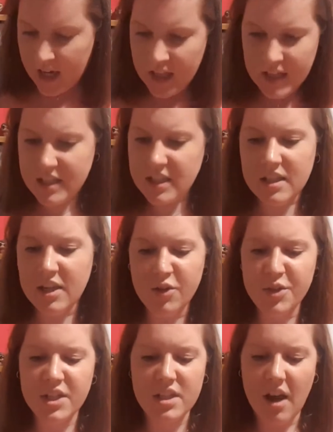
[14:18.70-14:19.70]
There's still
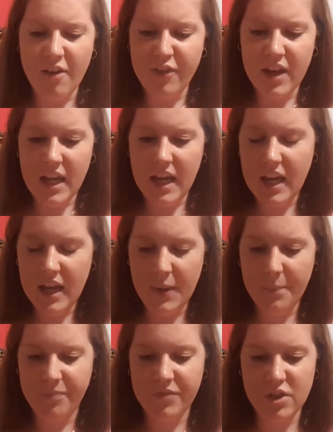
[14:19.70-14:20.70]
stuff in here.
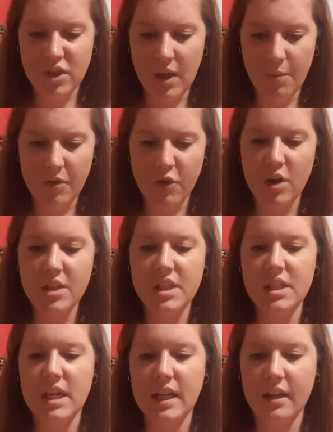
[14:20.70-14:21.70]
So then we've got a
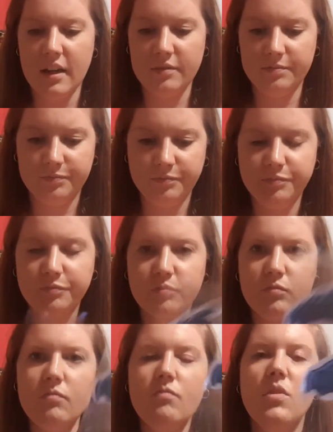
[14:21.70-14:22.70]
sticker,
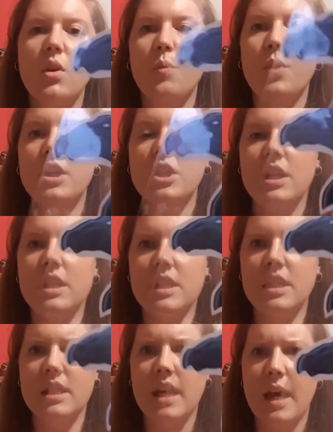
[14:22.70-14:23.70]
which is
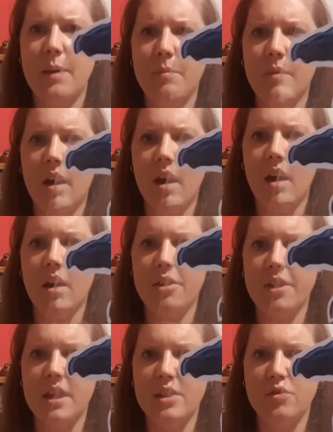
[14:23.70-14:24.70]
the same uh,
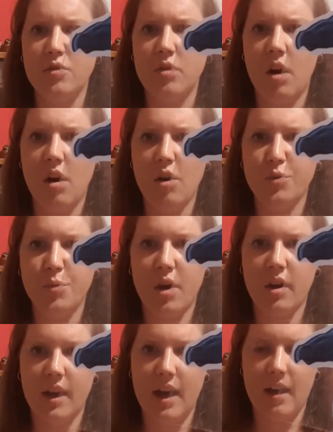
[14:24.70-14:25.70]
Thestral
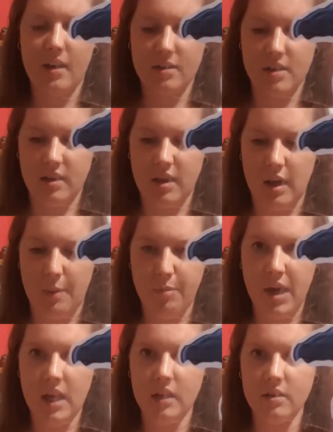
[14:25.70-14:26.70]
artwork as the
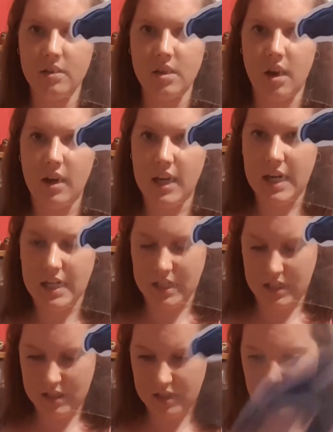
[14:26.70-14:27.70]
pin, slightly
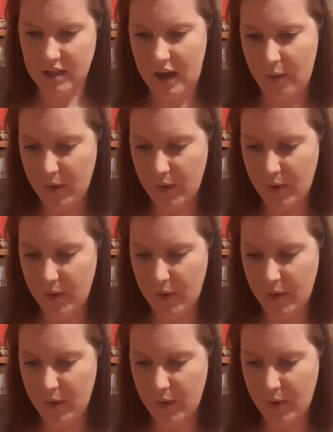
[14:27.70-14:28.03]
easier to see that